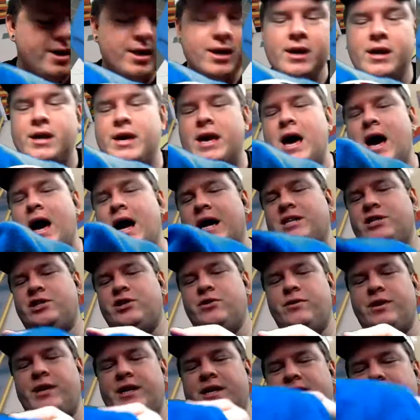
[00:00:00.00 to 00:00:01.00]
Yeah, I do
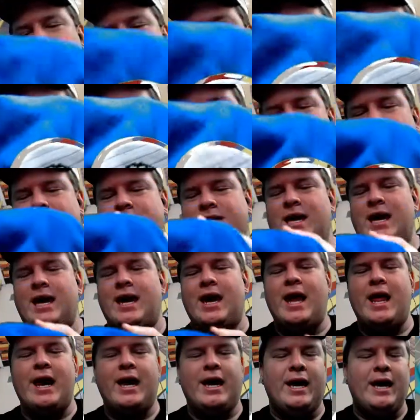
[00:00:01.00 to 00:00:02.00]
need some mods. I
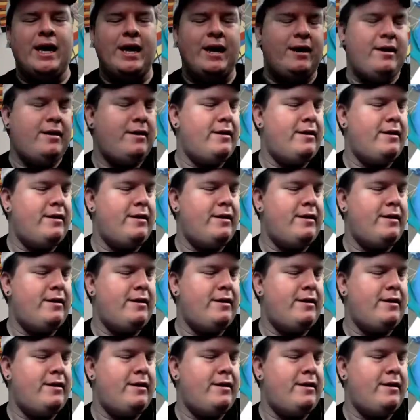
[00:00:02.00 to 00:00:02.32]
gotta get,